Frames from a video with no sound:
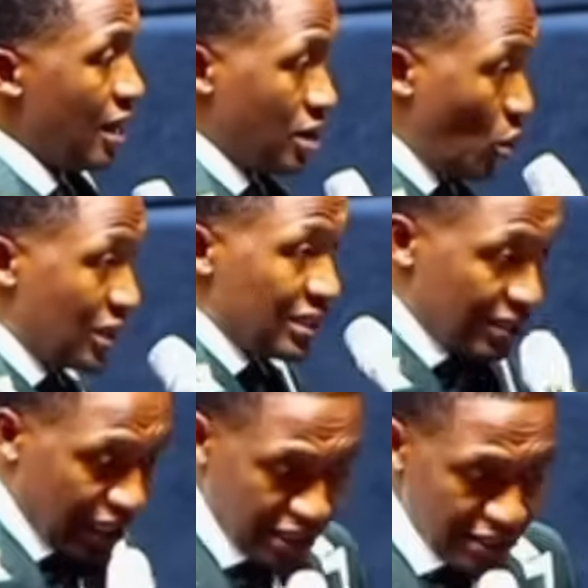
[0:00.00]
And there were
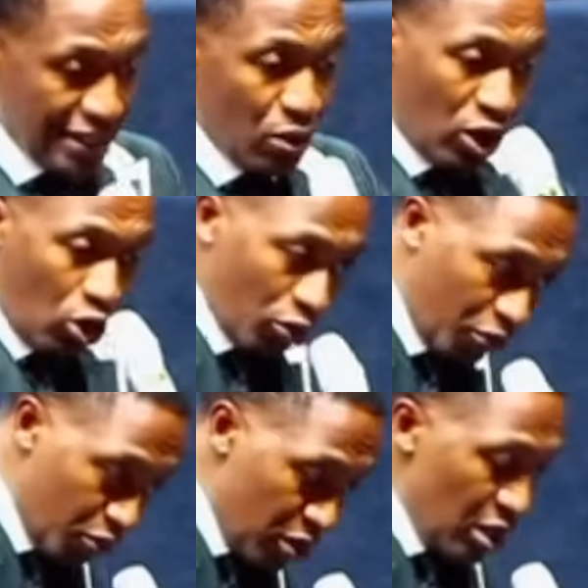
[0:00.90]
discussions there. There were
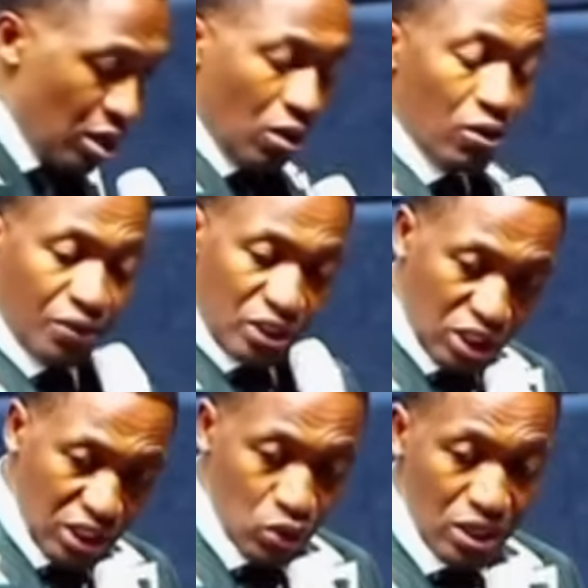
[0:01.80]

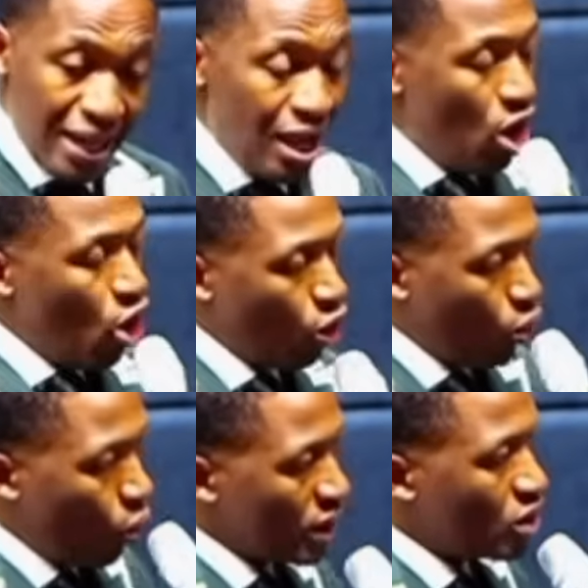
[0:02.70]
conversations there
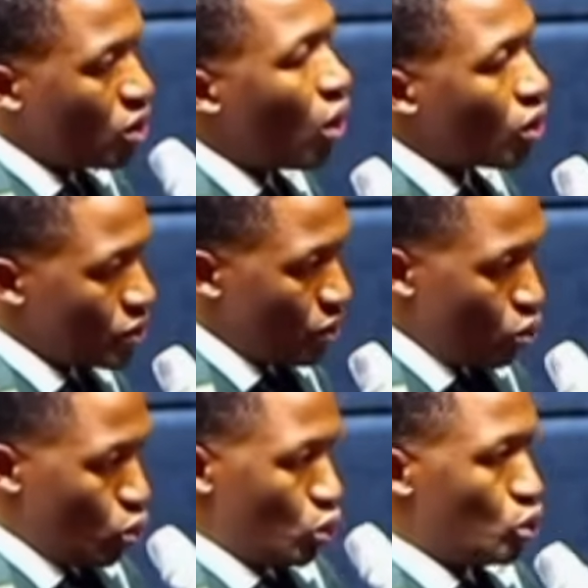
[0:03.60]
on what God
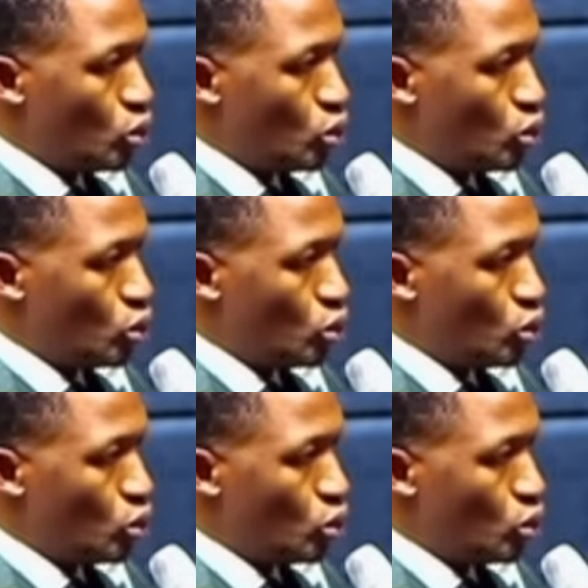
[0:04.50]
will